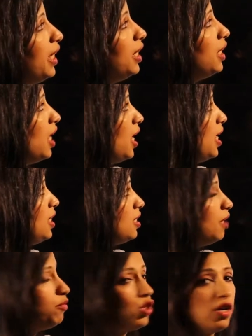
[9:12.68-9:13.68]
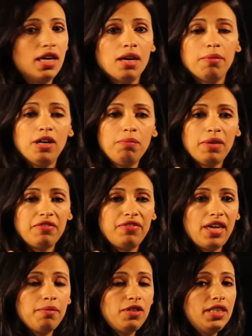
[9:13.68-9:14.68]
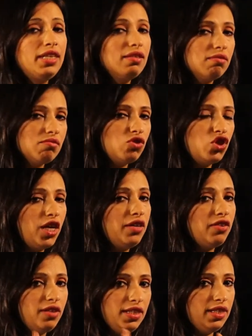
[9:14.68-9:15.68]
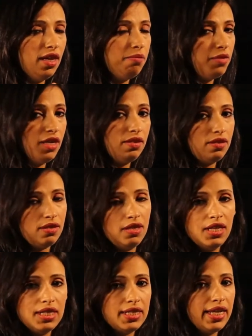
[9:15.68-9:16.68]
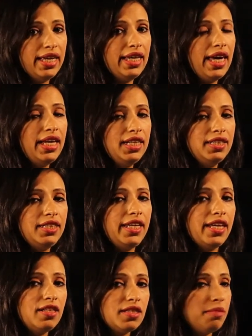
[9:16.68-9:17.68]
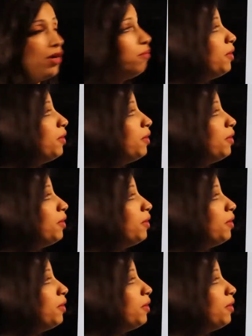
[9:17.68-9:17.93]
and nice. I'm talking about my family generally. I'm not saying any details about